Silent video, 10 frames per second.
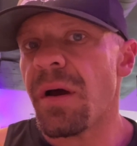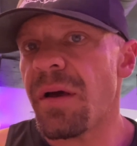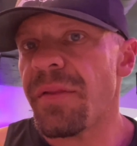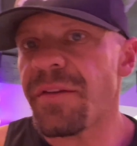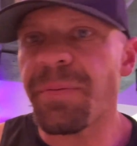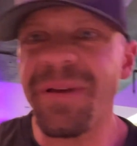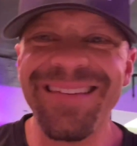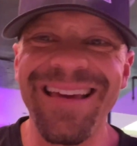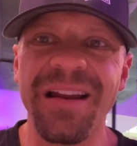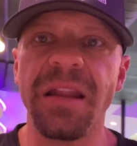this
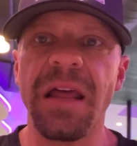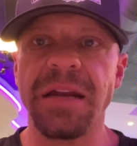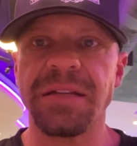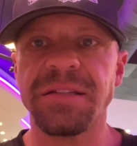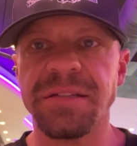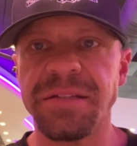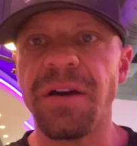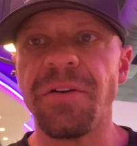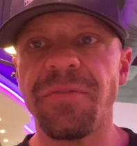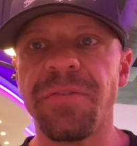place had a lot of
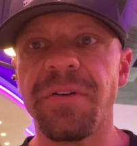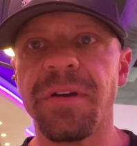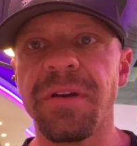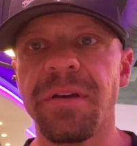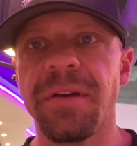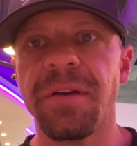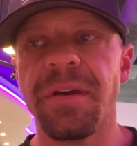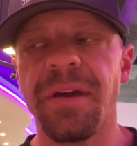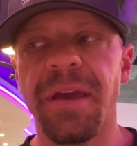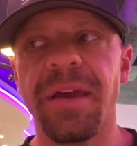stuff.
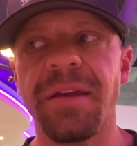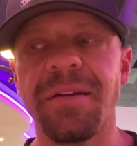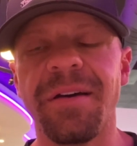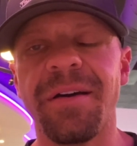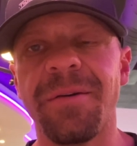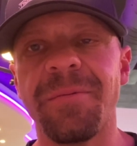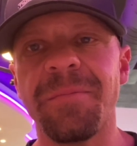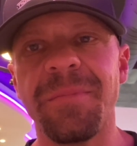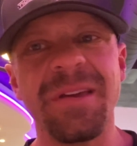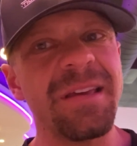And
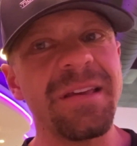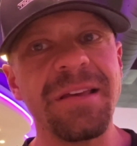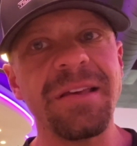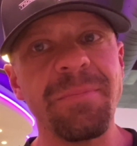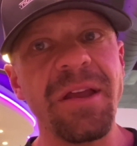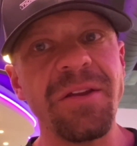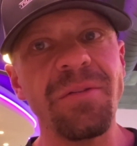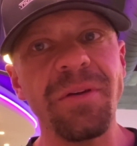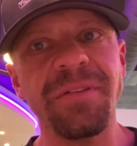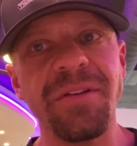the uh, menu
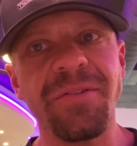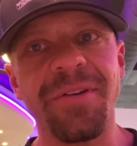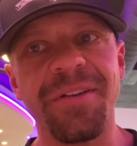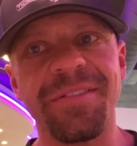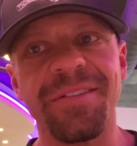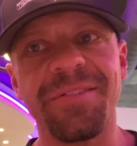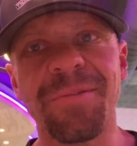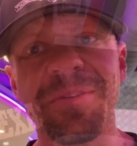looks interesting, so we'll see